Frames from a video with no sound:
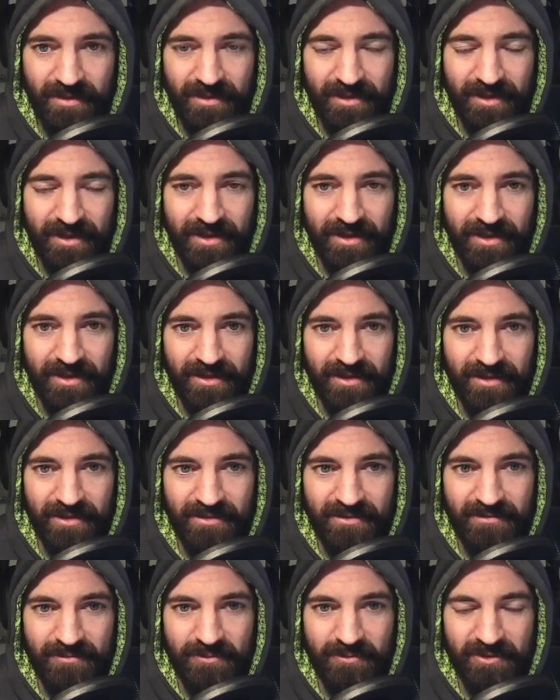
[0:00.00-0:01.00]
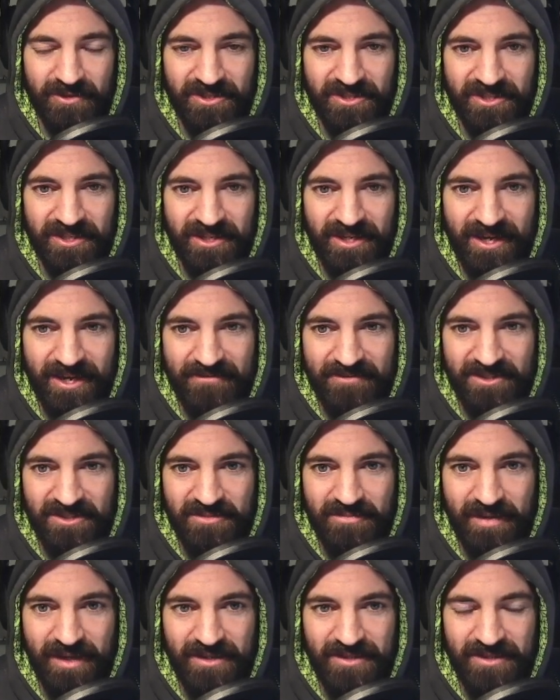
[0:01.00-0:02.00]
And we're just going to have
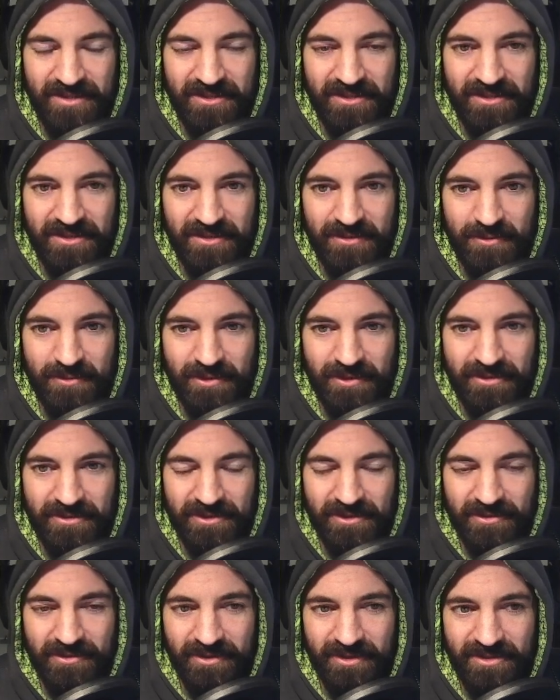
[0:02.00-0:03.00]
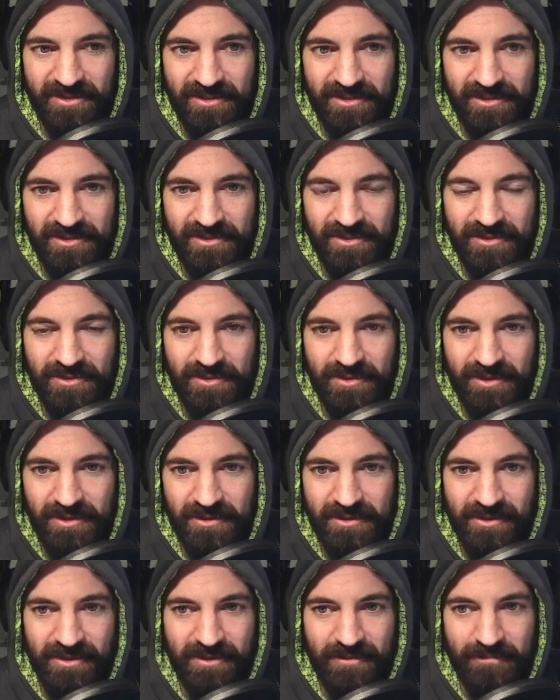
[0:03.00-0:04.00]
space here. We're going to turn this into
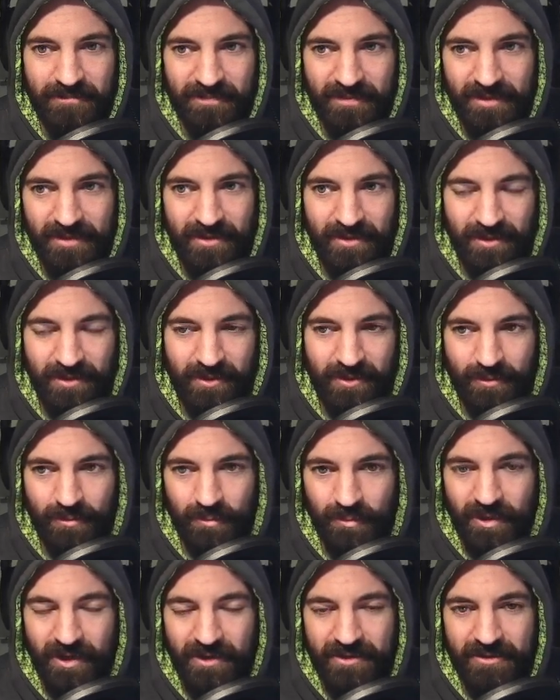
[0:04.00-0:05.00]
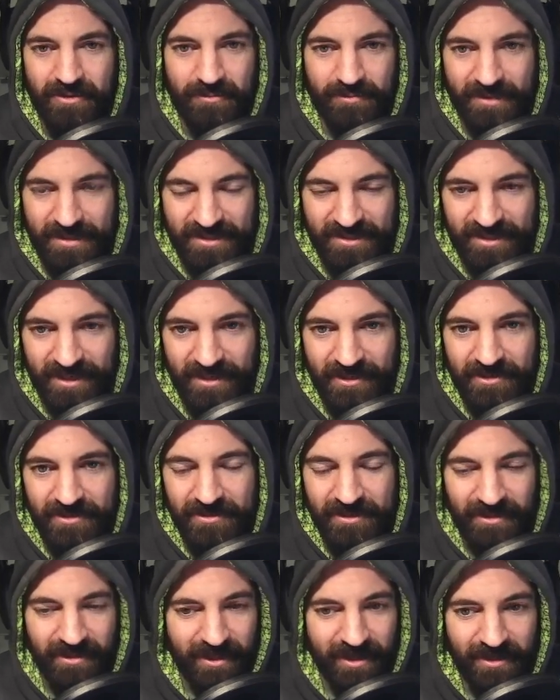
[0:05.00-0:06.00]
our water
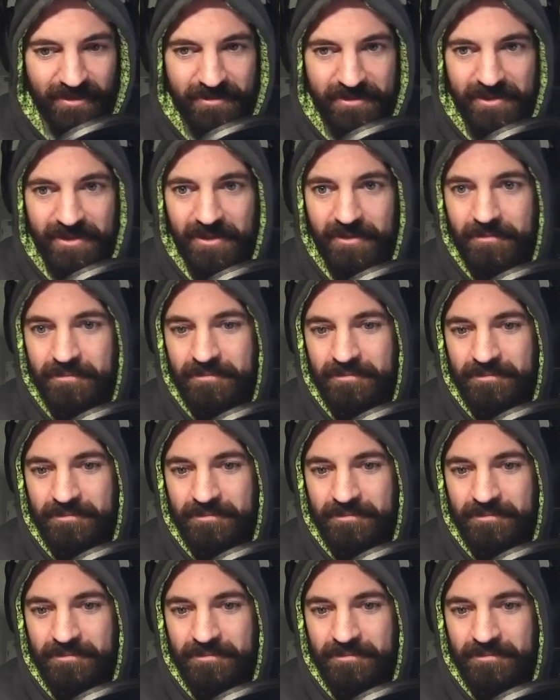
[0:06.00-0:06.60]
recycling area.